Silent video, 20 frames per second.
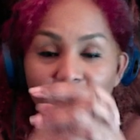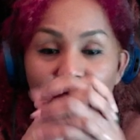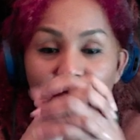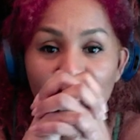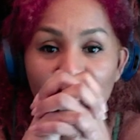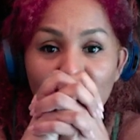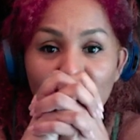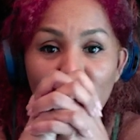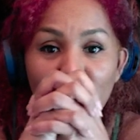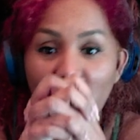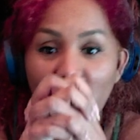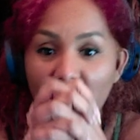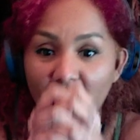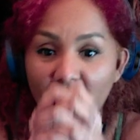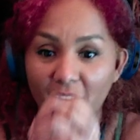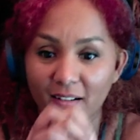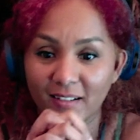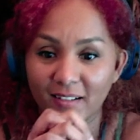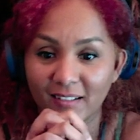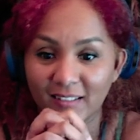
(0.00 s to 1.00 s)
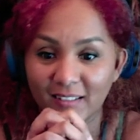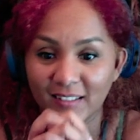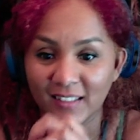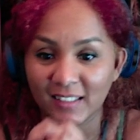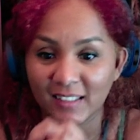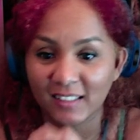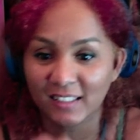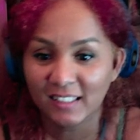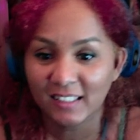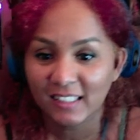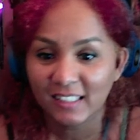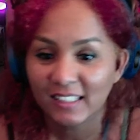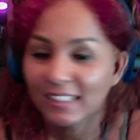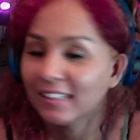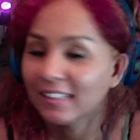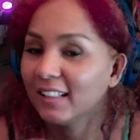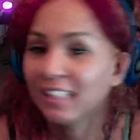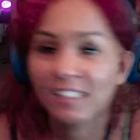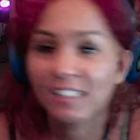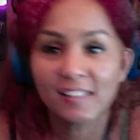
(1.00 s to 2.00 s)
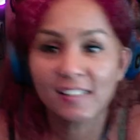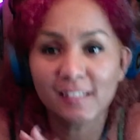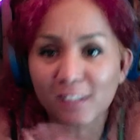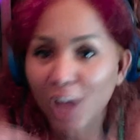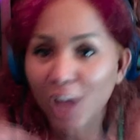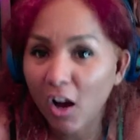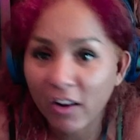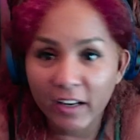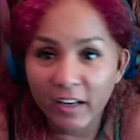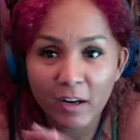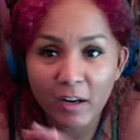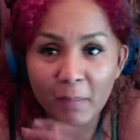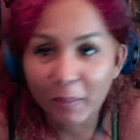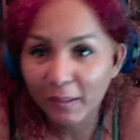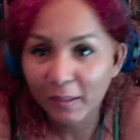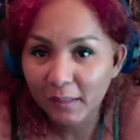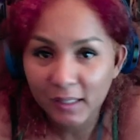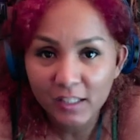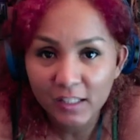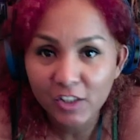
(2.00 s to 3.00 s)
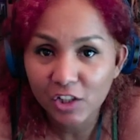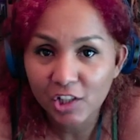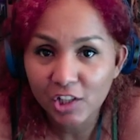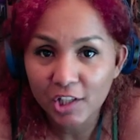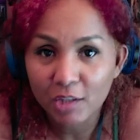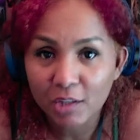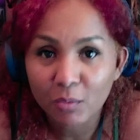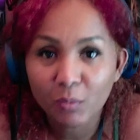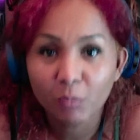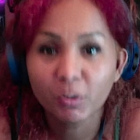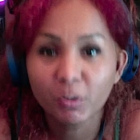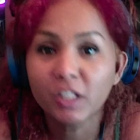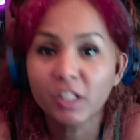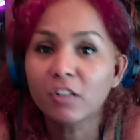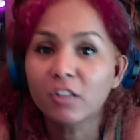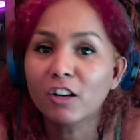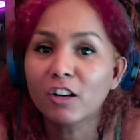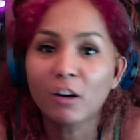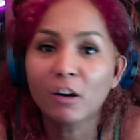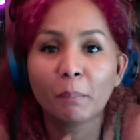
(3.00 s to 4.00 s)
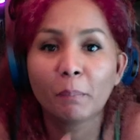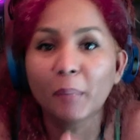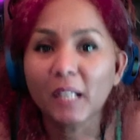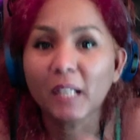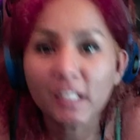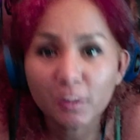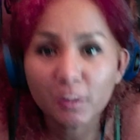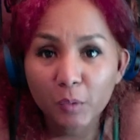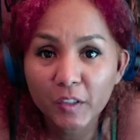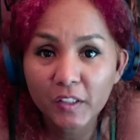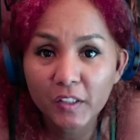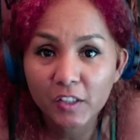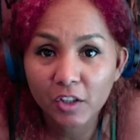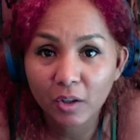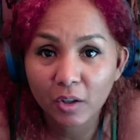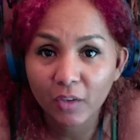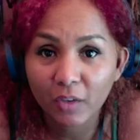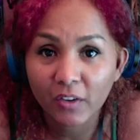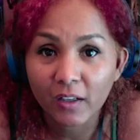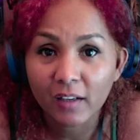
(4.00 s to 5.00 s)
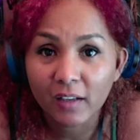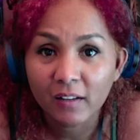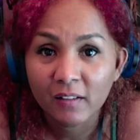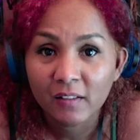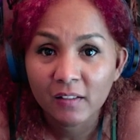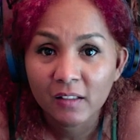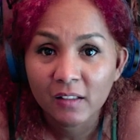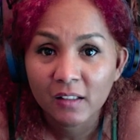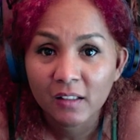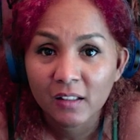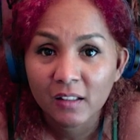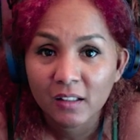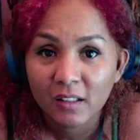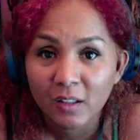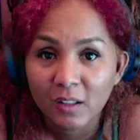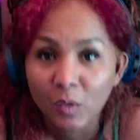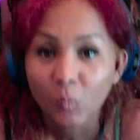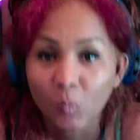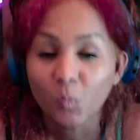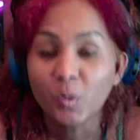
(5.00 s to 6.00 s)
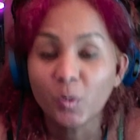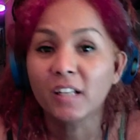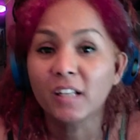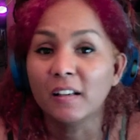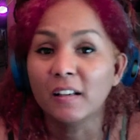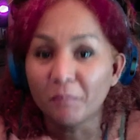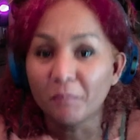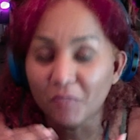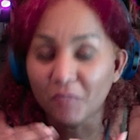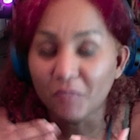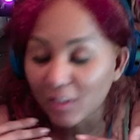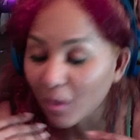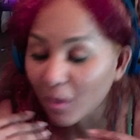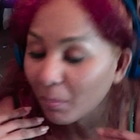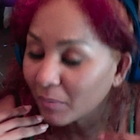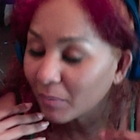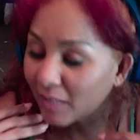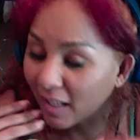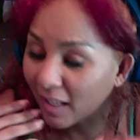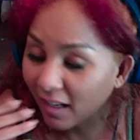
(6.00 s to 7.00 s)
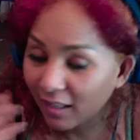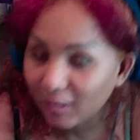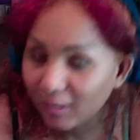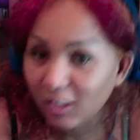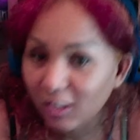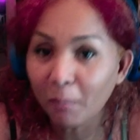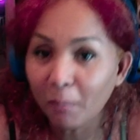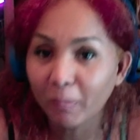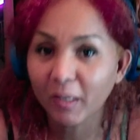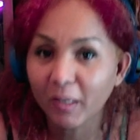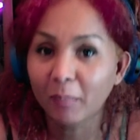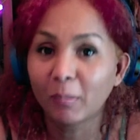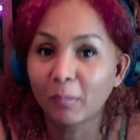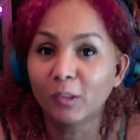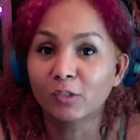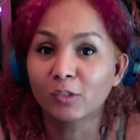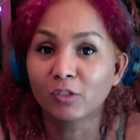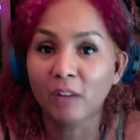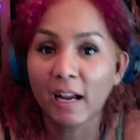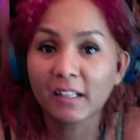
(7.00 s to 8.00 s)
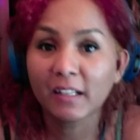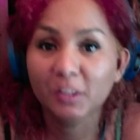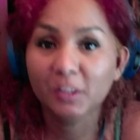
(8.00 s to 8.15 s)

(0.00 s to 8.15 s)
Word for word: together. This is not a competition. We don't compete with each other. We sometimes some people try to